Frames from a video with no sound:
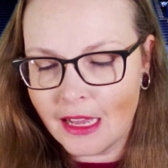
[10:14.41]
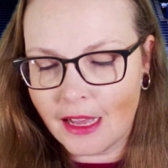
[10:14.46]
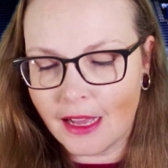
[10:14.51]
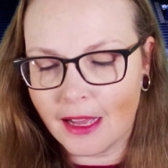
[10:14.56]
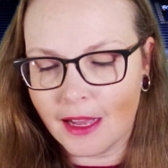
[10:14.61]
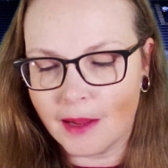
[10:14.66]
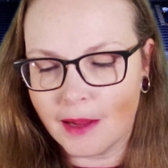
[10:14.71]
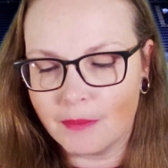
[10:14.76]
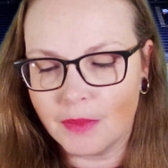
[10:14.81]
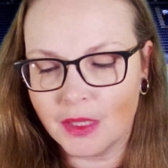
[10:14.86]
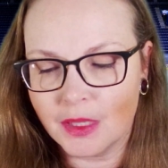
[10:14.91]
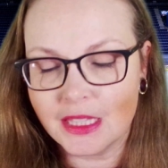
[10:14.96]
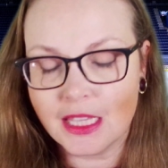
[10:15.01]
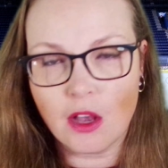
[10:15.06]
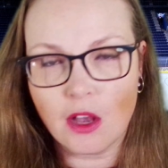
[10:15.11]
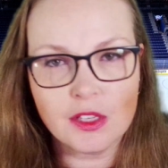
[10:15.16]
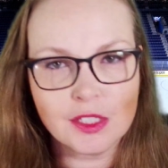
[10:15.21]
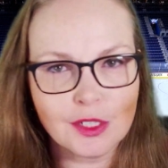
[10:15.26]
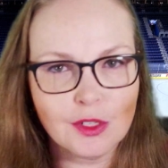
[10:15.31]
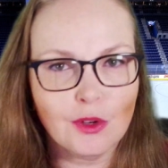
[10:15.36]
Um, but they
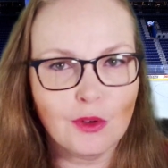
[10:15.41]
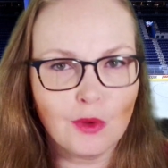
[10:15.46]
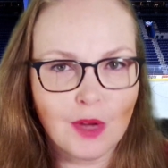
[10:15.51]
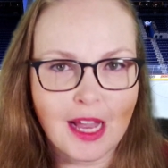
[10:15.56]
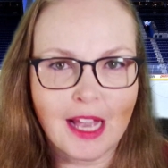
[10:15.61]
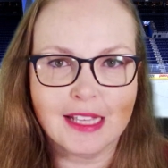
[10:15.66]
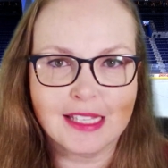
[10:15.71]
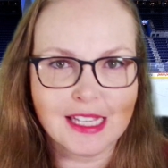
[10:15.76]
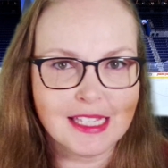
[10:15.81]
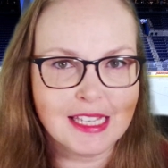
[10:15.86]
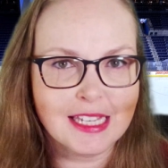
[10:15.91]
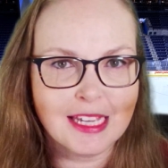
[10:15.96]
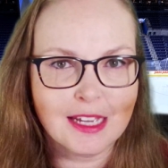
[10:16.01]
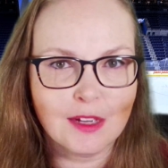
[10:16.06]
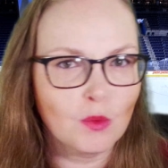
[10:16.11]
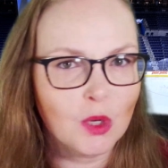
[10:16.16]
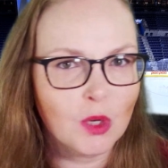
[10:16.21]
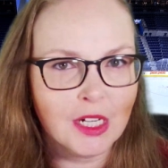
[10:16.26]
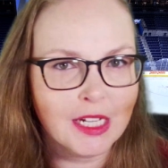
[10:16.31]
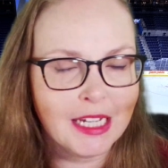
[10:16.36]
also, as I
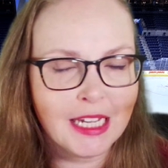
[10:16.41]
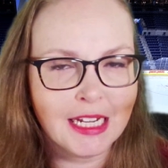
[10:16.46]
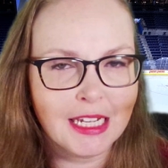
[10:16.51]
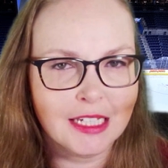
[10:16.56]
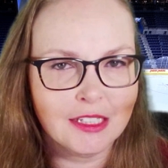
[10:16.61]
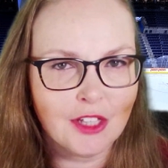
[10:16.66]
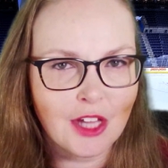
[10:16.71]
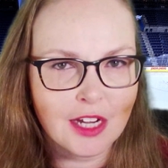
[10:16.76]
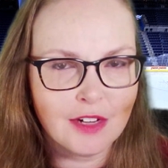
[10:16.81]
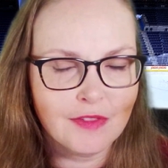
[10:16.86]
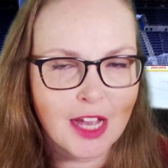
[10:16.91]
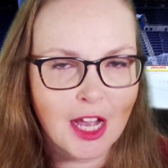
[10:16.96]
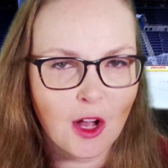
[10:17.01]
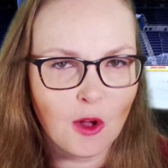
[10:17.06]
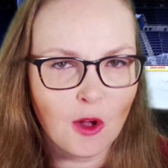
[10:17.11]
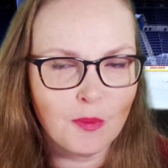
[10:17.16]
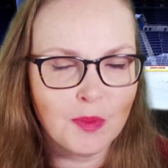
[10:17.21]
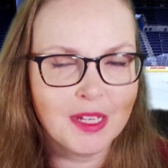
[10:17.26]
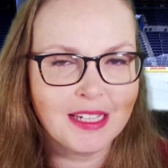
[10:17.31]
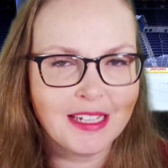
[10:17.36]
say, weren't getting a lot of
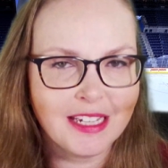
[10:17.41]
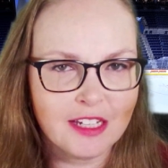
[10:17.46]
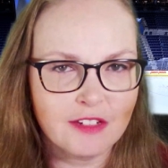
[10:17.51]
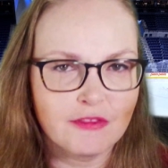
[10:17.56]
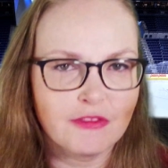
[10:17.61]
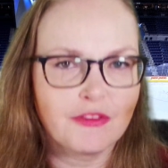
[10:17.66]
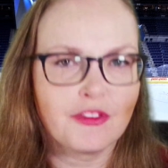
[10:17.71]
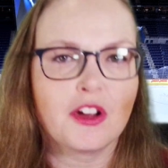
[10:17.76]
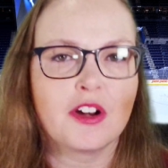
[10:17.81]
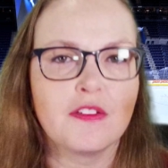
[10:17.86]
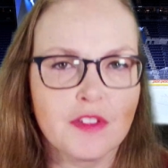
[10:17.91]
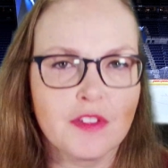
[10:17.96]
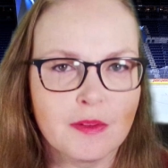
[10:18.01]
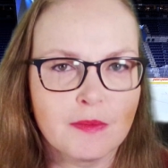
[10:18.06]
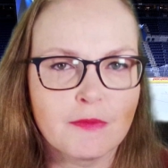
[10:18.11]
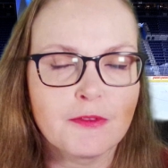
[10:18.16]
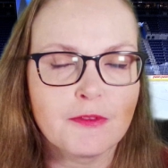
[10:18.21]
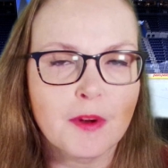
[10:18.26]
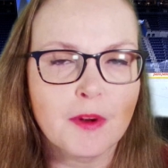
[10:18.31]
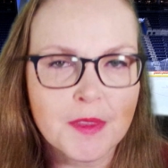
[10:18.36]
help in front of
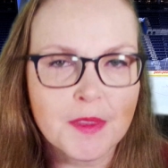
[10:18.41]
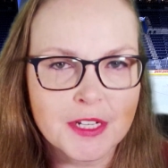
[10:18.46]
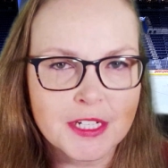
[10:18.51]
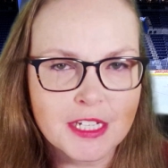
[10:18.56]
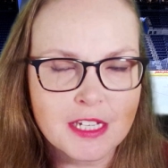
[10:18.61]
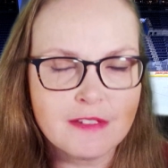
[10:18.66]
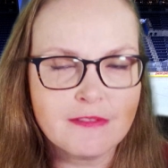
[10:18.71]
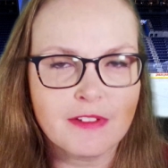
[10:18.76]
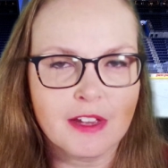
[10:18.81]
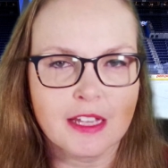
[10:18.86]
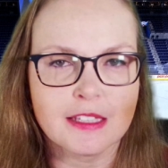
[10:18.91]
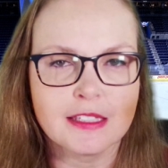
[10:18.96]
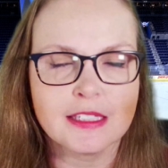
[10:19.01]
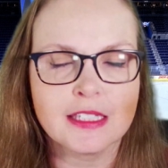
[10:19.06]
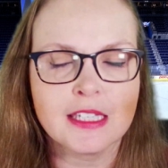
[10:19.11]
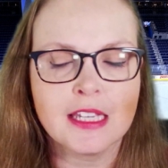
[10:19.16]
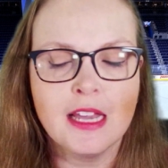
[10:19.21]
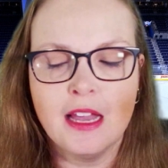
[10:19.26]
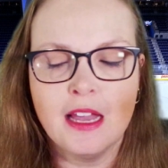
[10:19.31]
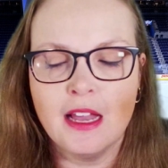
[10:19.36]
them from the
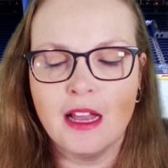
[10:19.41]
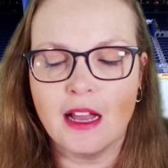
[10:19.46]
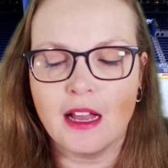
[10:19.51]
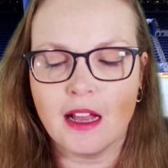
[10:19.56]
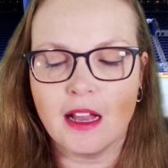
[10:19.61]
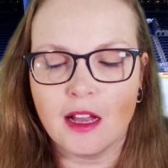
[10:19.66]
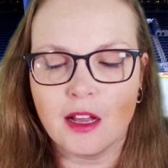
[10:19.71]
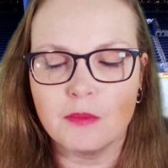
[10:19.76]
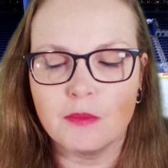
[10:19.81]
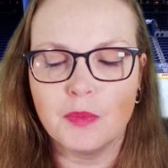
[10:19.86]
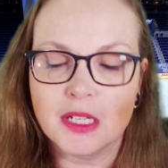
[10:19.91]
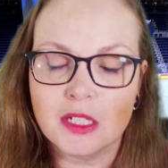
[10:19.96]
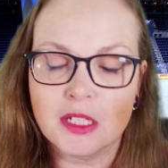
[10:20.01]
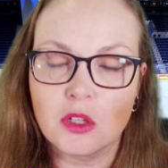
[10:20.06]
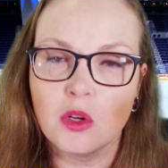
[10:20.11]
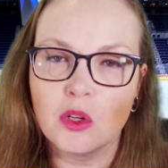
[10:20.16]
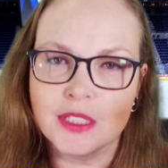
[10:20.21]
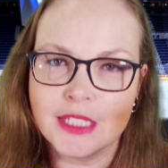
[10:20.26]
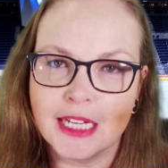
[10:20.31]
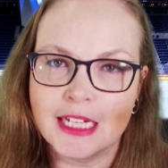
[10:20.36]
defense. Uh,
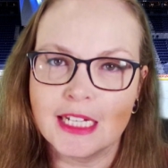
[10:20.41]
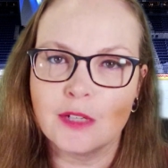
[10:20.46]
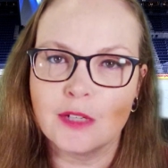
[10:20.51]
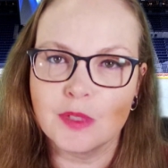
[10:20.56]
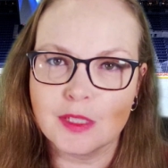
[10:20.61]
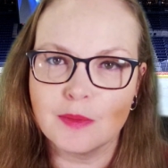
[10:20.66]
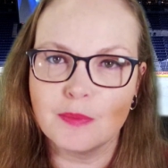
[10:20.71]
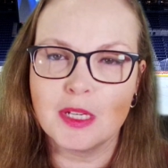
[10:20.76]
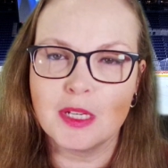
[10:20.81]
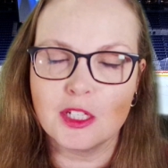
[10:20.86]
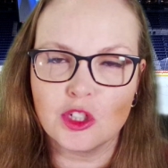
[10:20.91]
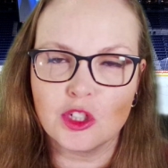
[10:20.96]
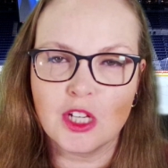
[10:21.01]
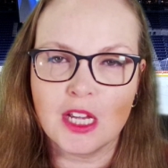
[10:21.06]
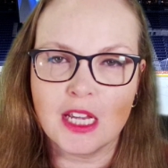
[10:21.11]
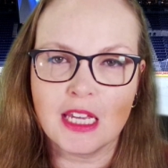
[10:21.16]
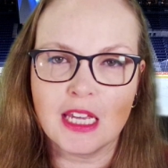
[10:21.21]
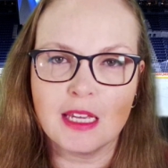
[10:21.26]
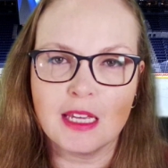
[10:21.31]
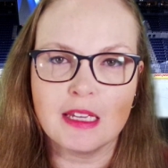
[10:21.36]
but goaltending was a bit
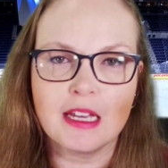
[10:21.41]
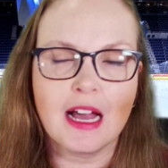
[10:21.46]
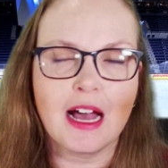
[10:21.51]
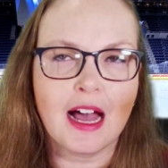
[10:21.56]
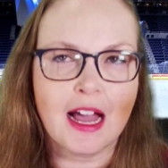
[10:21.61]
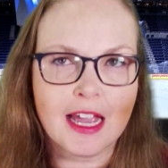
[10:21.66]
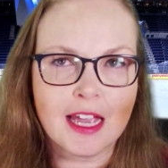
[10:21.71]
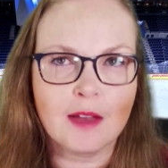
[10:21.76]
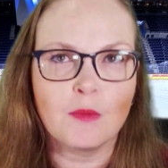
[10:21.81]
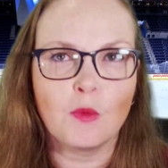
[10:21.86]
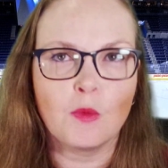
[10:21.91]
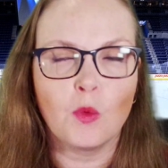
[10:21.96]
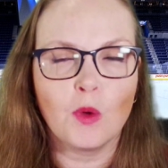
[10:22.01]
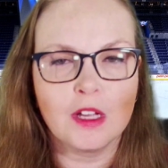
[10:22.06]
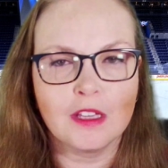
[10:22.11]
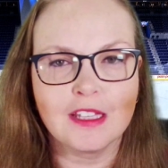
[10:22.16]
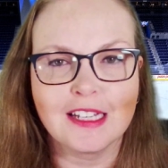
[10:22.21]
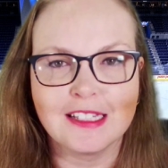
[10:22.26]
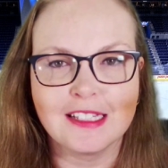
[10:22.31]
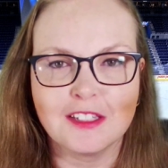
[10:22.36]
shaky. I am
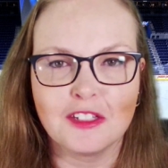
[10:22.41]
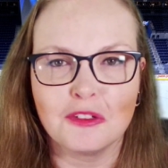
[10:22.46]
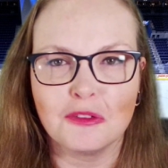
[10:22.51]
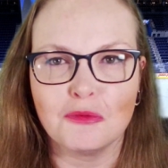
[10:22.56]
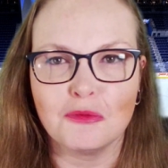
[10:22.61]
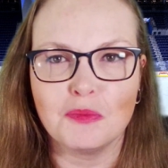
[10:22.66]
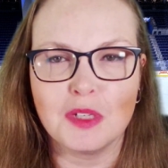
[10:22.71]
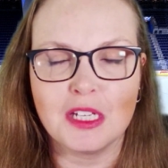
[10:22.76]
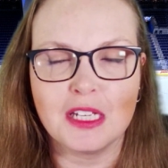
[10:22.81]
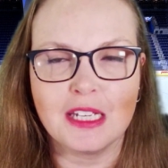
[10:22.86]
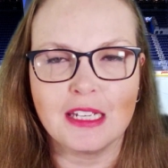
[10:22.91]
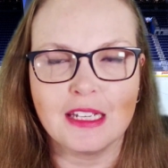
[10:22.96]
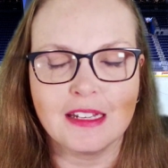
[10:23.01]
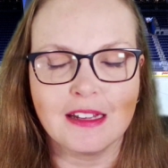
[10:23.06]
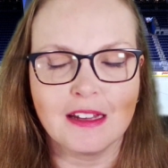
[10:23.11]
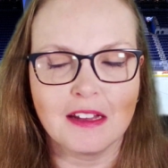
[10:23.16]
willing to be...